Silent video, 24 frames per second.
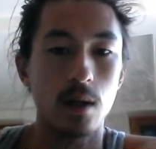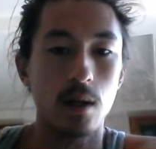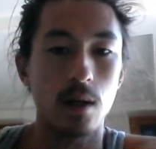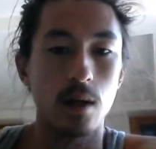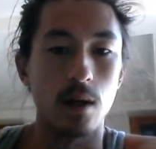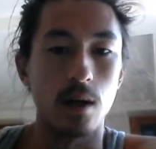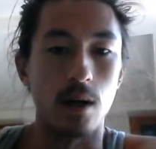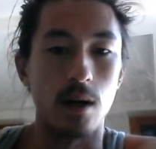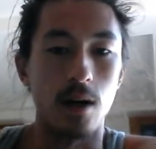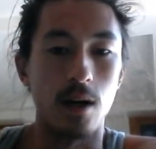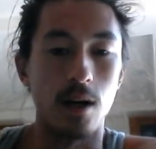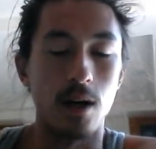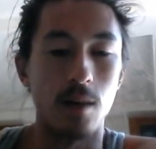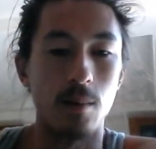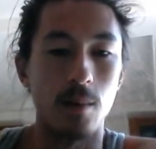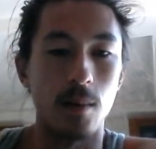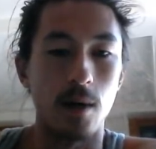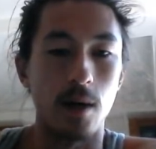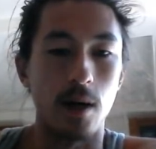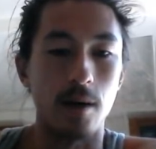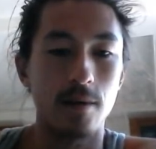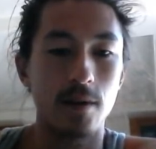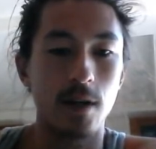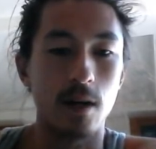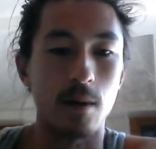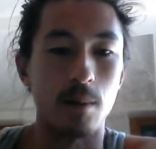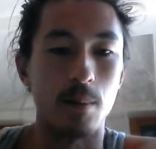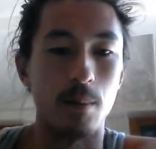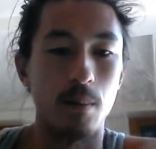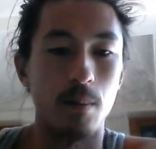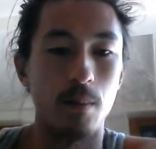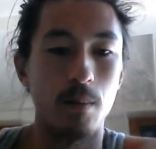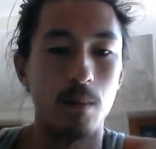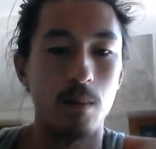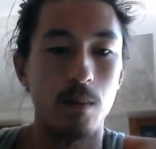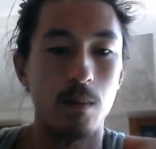I've got a...
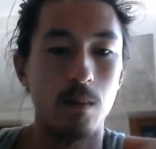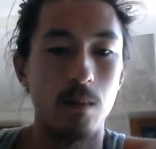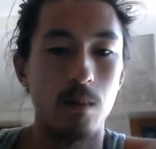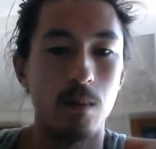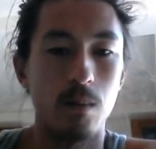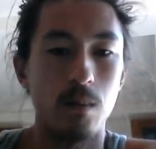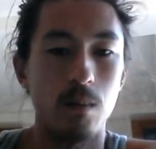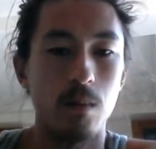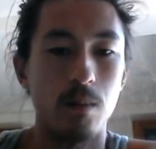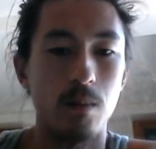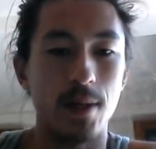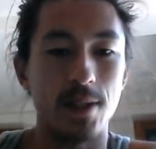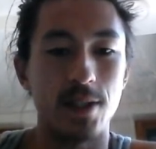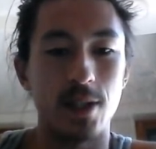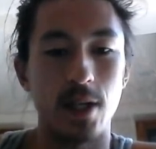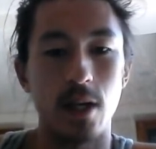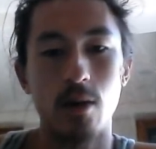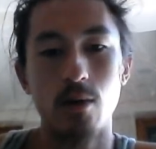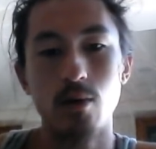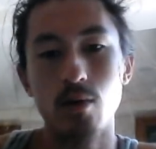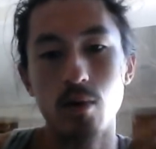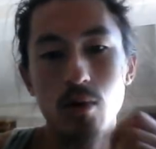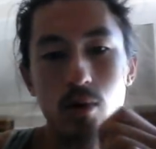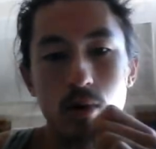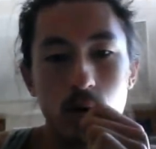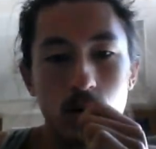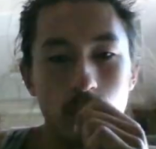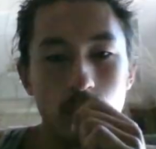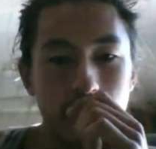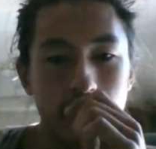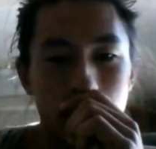Ooh, we've